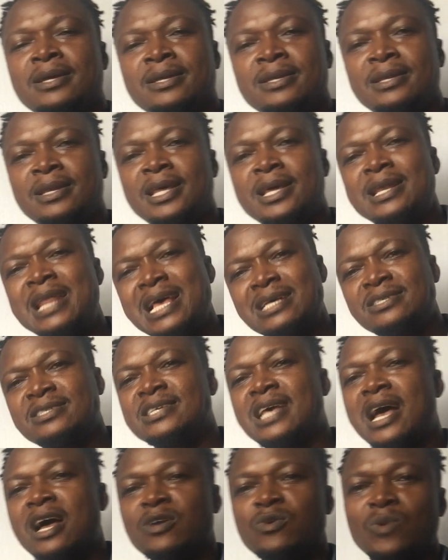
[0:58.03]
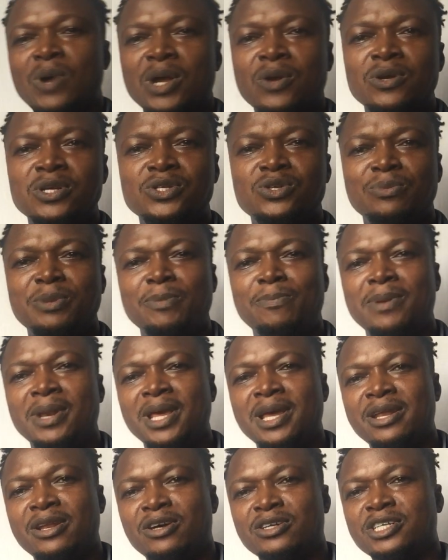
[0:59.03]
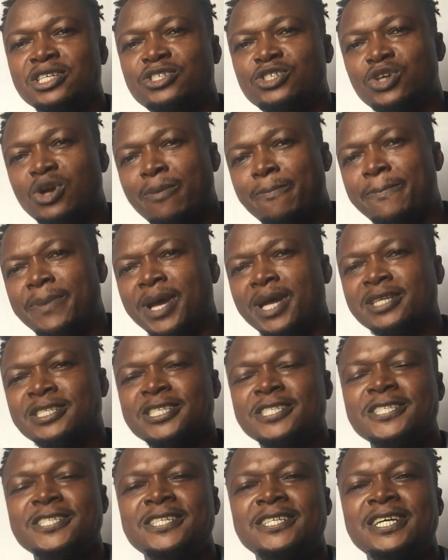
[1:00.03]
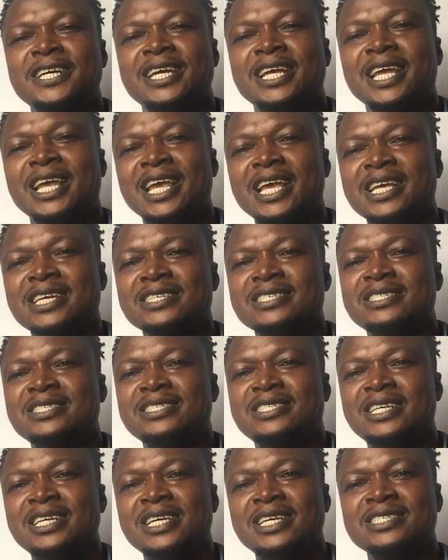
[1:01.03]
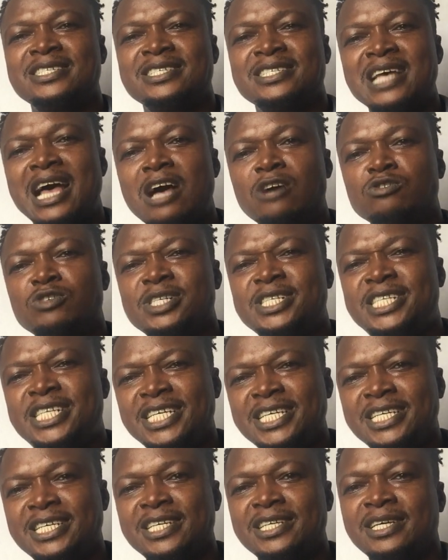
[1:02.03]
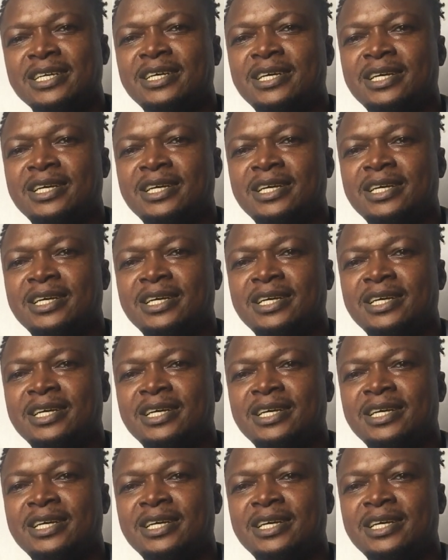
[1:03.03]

The next sound we are going to be playing on the trumpet is the sound D,